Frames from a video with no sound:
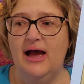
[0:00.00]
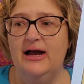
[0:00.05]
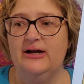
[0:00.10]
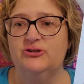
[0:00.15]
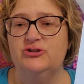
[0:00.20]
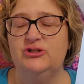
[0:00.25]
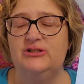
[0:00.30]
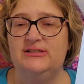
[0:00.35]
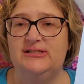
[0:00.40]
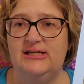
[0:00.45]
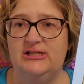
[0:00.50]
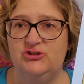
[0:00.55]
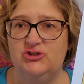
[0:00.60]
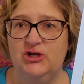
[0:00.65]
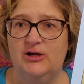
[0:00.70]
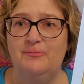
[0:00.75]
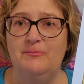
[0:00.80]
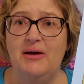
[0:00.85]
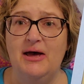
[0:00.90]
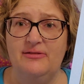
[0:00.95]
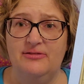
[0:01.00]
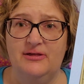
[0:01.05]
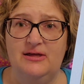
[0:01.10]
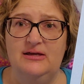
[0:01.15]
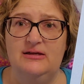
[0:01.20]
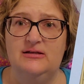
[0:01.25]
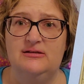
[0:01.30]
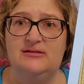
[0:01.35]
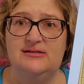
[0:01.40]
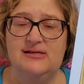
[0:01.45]
actually teaching
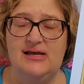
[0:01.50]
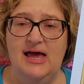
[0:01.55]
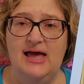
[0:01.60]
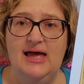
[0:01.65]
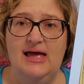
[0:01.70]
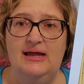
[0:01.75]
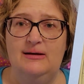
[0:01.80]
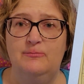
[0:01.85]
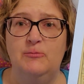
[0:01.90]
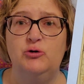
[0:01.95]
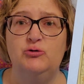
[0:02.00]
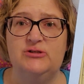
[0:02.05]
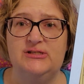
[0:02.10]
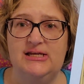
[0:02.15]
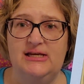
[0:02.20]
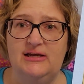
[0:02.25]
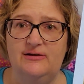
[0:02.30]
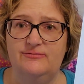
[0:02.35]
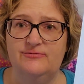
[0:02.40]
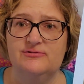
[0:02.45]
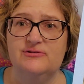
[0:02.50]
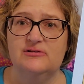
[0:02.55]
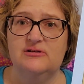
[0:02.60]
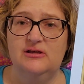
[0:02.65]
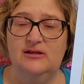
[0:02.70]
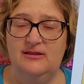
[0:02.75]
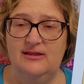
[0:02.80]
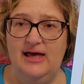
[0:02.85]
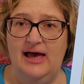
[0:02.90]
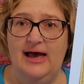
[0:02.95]
methods and motifs
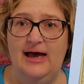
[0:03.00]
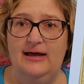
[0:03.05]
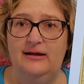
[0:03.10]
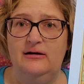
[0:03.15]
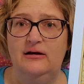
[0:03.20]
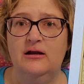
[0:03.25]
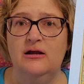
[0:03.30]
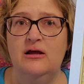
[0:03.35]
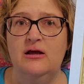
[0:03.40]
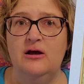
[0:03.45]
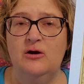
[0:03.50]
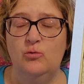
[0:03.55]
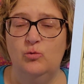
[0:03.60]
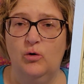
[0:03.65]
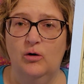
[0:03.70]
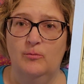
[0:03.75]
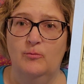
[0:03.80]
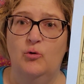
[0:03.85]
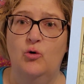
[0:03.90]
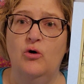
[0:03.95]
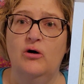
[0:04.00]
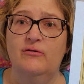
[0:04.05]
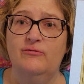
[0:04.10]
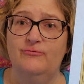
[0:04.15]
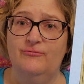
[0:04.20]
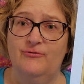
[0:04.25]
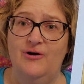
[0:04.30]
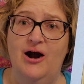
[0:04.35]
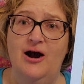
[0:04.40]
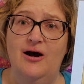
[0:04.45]
that were more
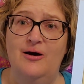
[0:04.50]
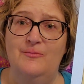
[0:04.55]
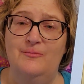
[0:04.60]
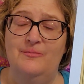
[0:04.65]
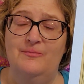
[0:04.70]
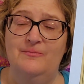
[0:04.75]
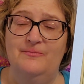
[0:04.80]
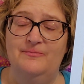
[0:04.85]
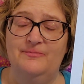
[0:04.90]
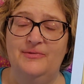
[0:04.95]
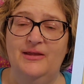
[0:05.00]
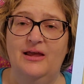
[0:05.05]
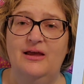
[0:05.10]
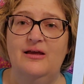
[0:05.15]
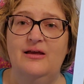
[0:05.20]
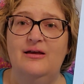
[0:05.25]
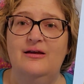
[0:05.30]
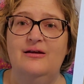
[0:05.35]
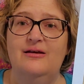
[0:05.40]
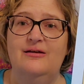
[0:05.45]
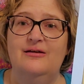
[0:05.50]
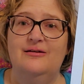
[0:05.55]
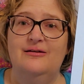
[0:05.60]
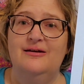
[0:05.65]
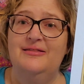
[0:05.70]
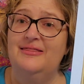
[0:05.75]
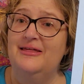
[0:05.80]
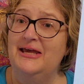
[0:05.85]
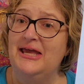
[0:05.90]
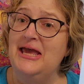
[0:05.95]
from
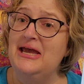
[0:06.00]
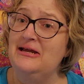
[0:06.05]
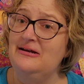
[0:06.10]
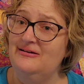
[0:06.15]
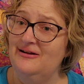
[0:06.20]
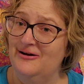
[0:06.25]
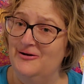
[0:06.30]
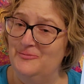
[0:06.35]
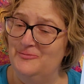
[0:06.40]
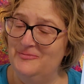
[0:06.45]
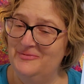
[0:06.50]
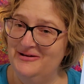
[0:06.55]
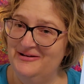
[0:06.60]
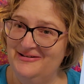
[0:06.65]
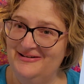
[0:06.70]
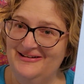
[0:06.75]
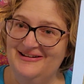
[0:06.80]
the kingdom,